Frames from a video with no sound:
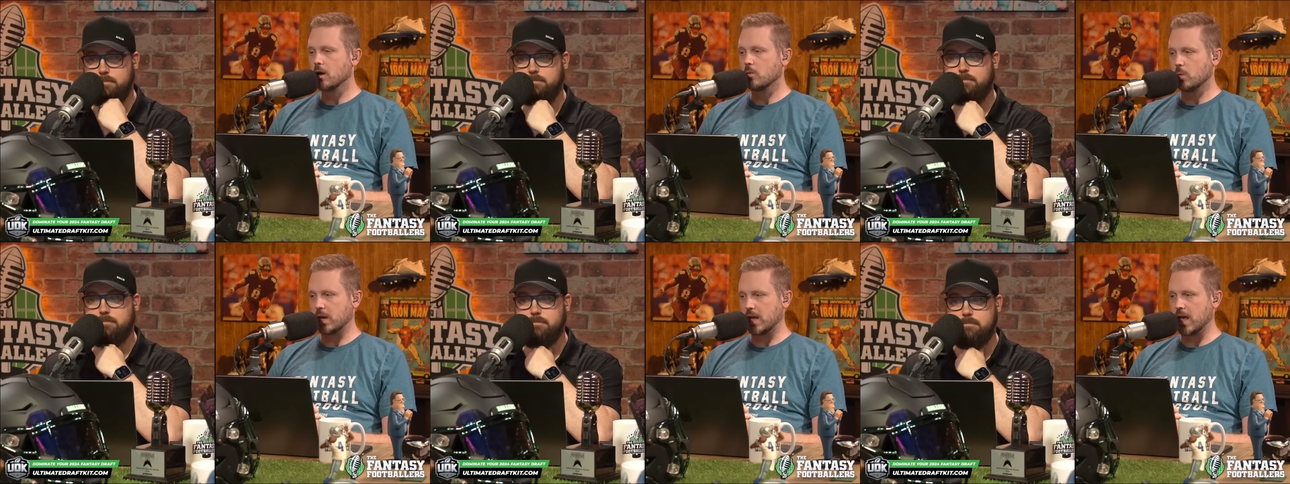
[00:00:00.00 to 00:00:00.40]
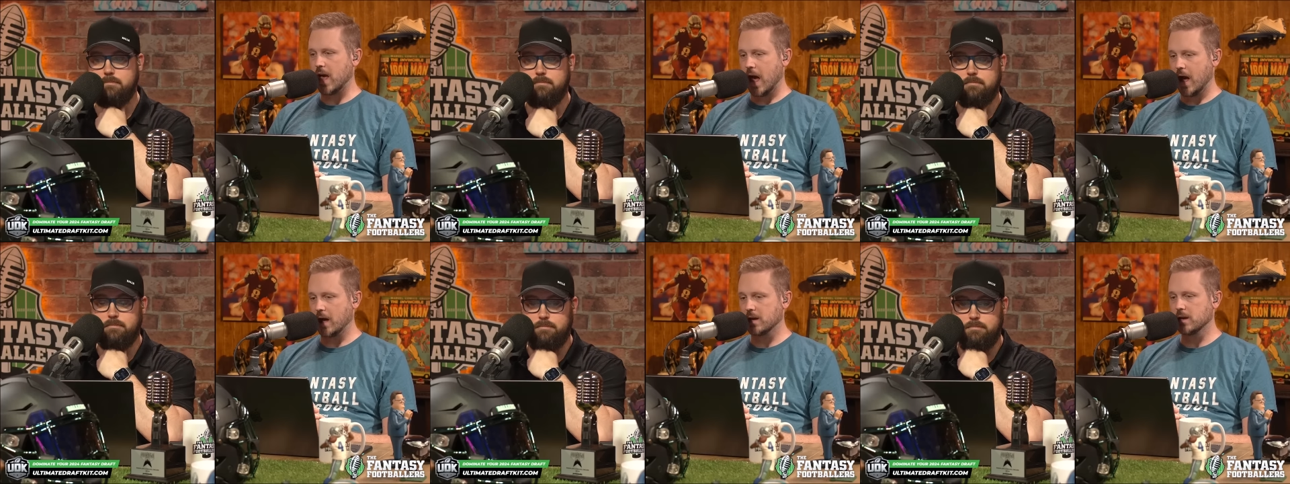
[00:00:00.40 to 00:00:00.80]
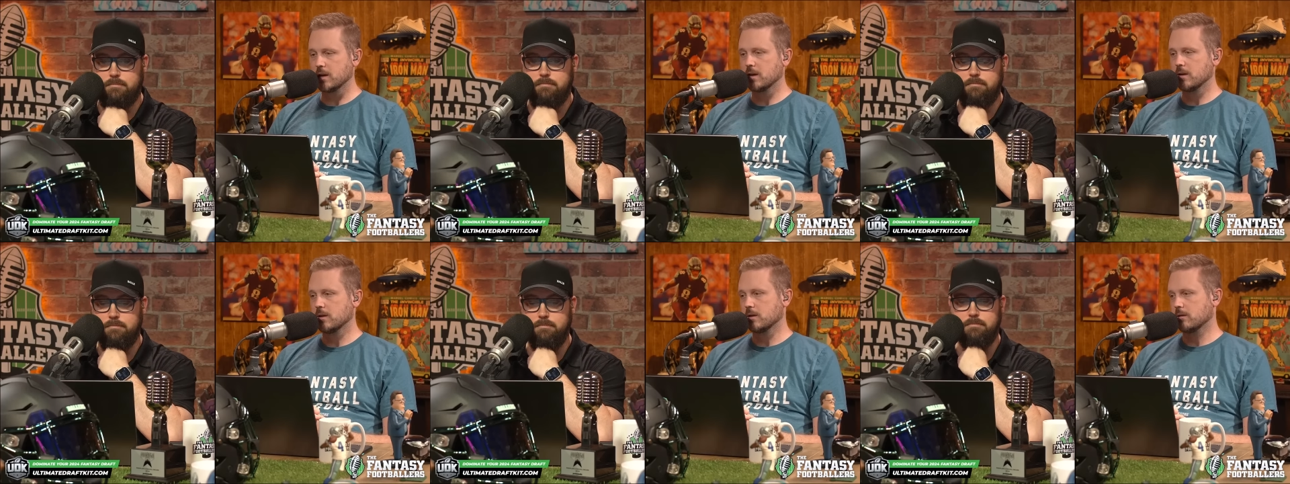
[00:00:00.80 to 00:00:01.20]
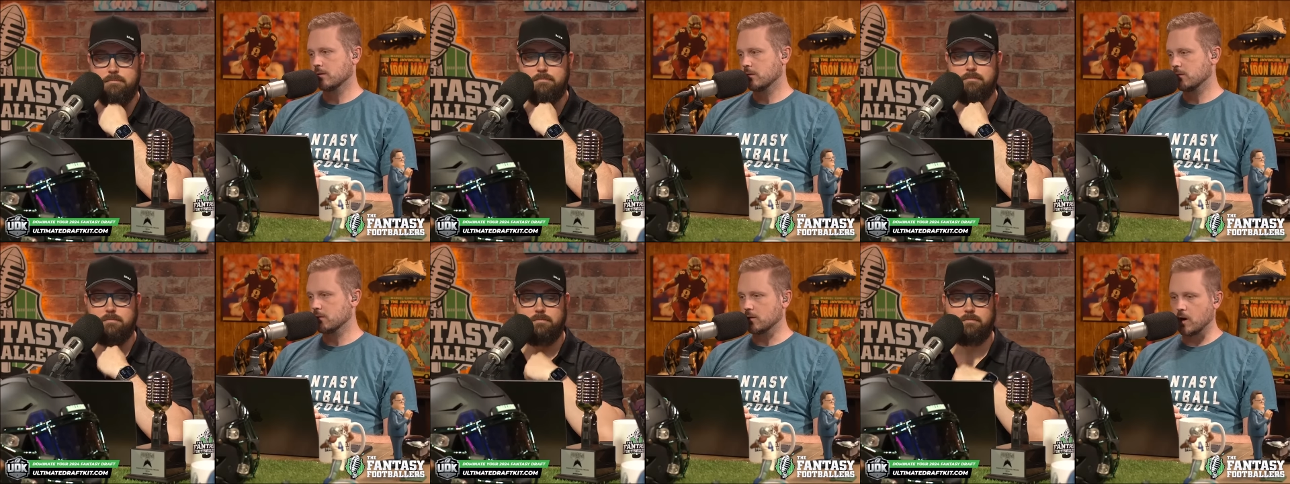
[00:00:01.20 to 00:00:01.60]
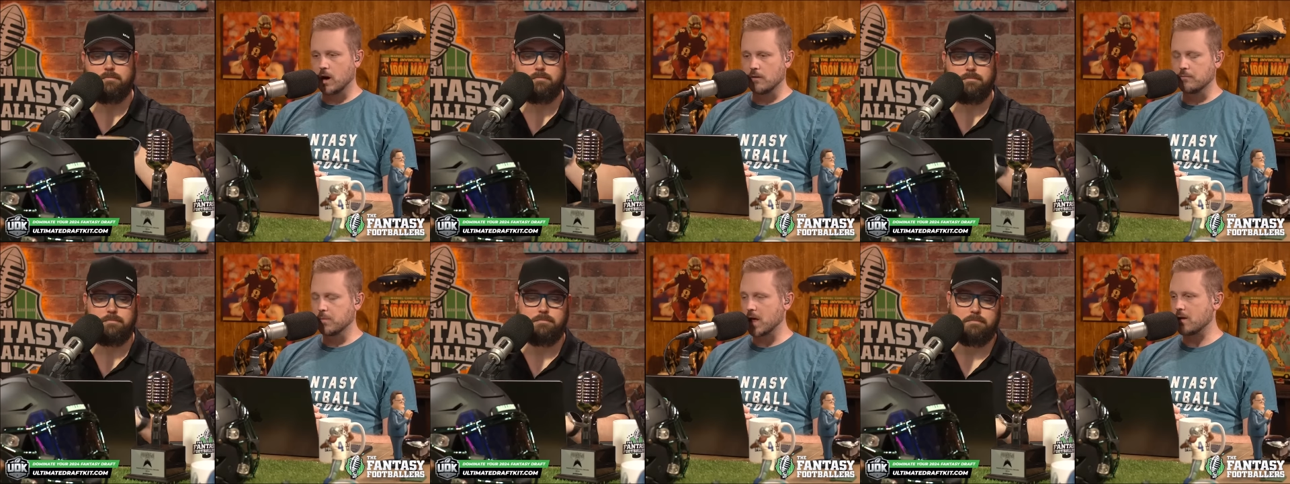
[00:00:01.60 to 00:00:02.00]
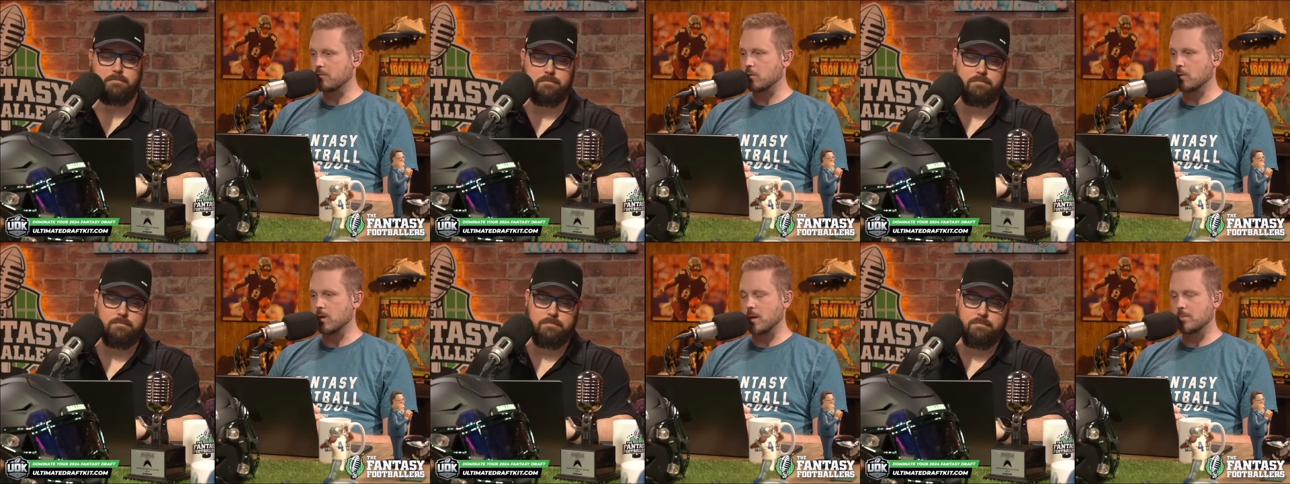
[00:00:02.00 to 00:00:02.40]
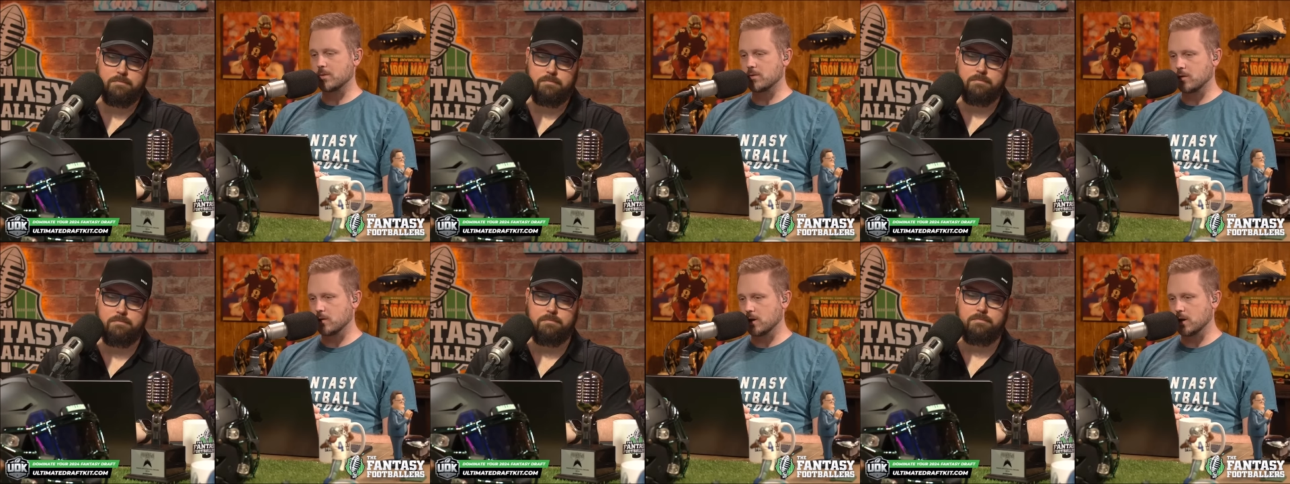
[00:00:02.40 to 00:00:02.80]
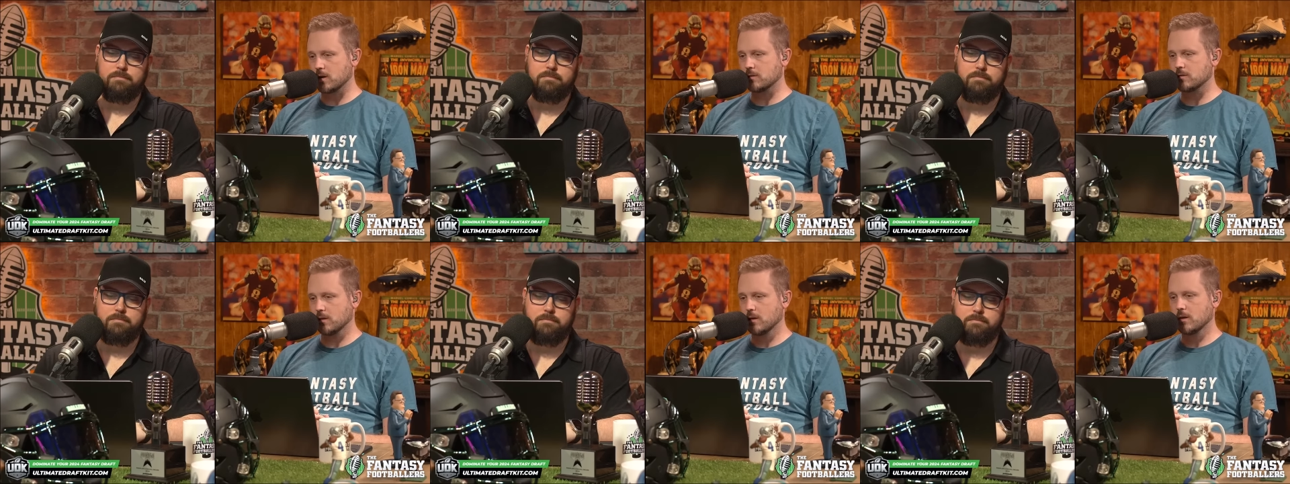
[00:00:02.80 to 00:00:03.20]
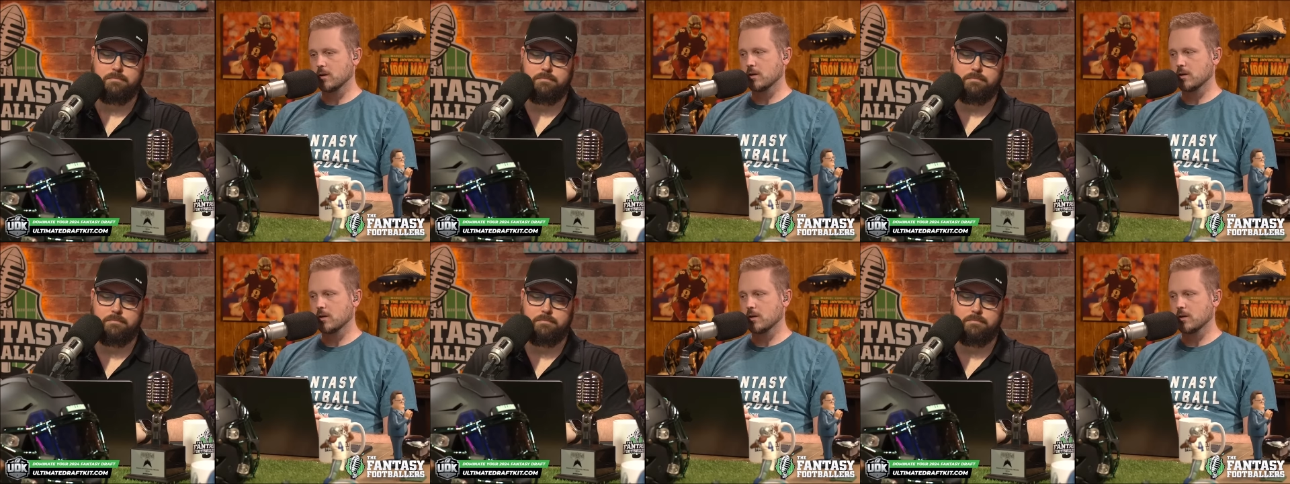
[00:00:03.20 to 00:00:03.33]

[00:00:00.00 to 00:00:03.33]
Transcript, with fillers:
Speaker 1: when he had off-platform opportunities,